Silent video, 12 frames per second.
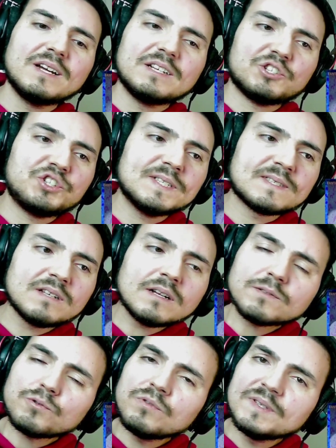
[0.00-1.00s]
She is
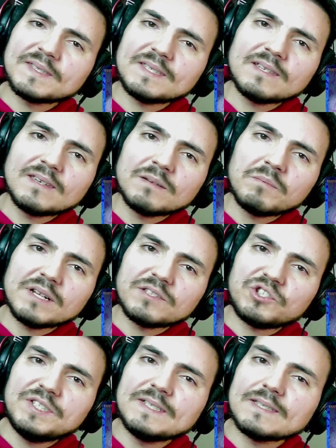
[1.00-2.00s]
not only singing, but
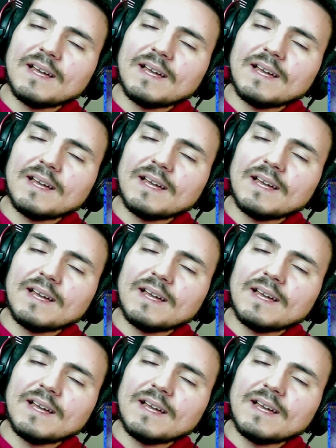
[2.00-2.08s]
she is